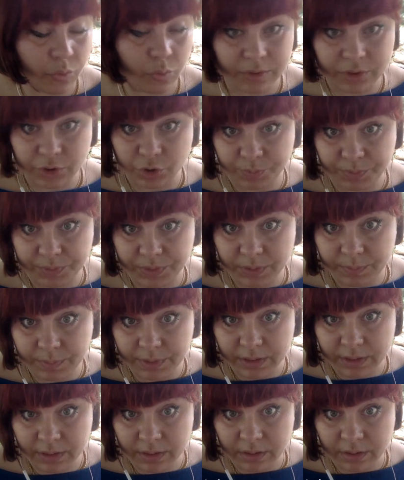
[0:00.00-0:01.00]
when Jupiter
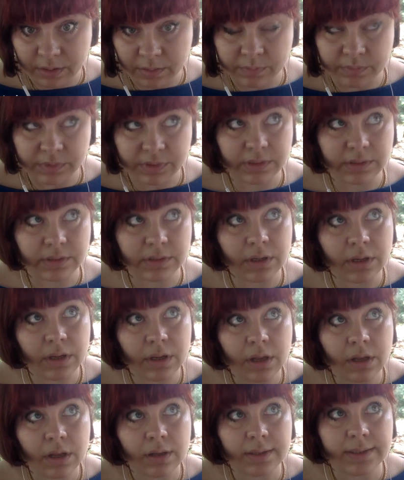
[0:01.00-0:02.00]
becomes
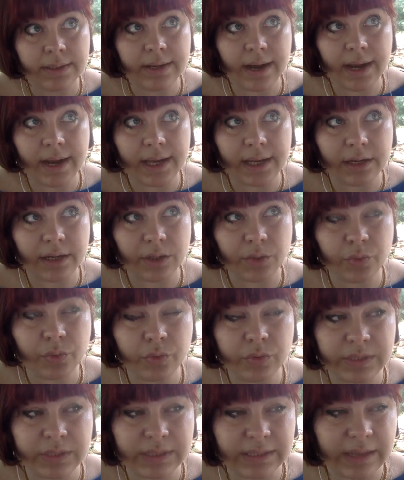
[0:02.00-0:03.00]
direct,
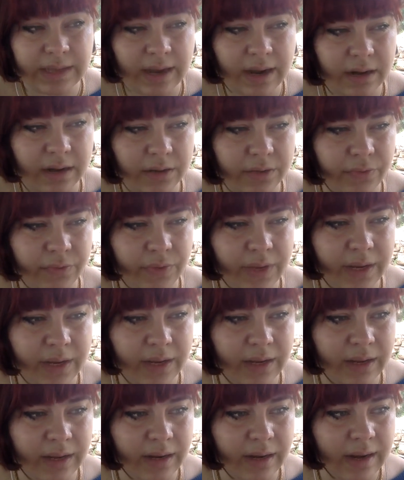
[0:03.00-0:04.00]
we'll start
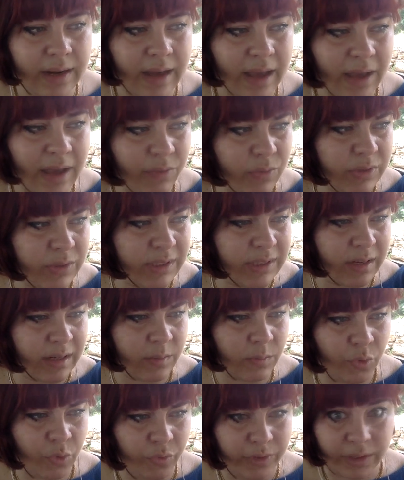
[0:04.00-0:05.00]
feeling life will
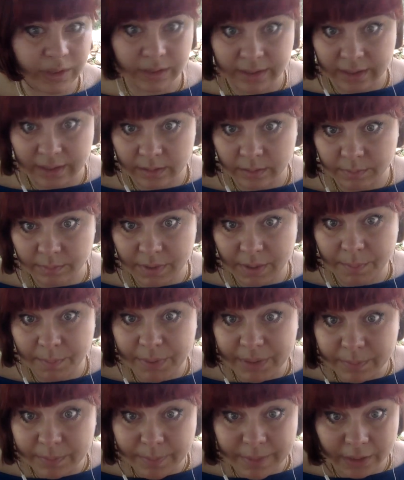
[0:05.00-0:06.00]
start moving again a
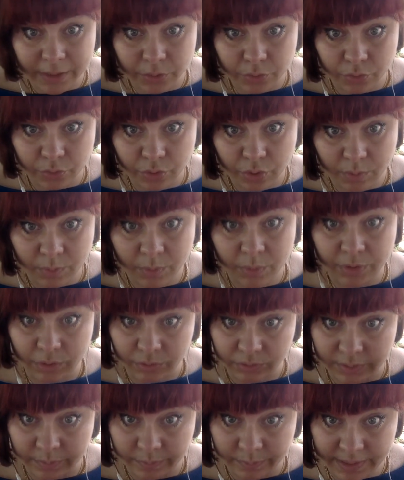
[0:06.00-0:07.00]
bit back to normal,
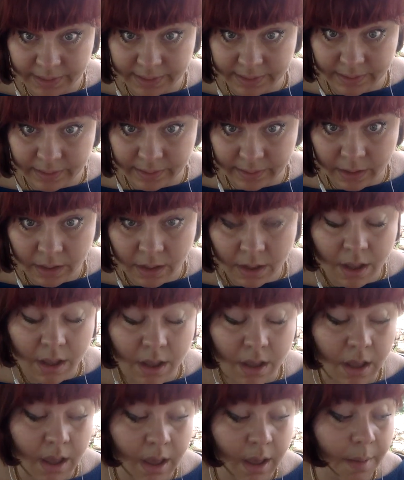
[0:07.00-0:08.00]
not completely,
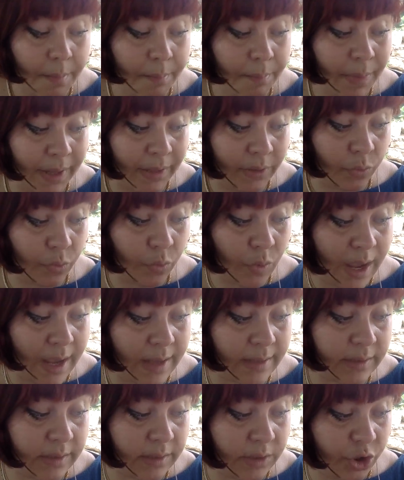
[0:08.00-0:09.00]
but
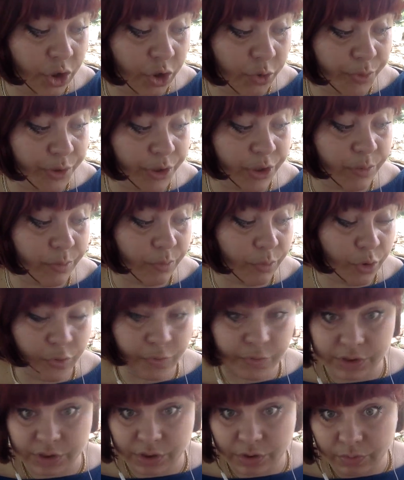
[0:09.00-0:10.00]
once Jupiter
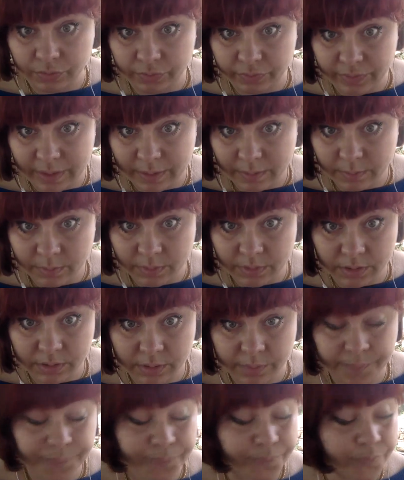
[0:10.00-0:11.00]
moves in November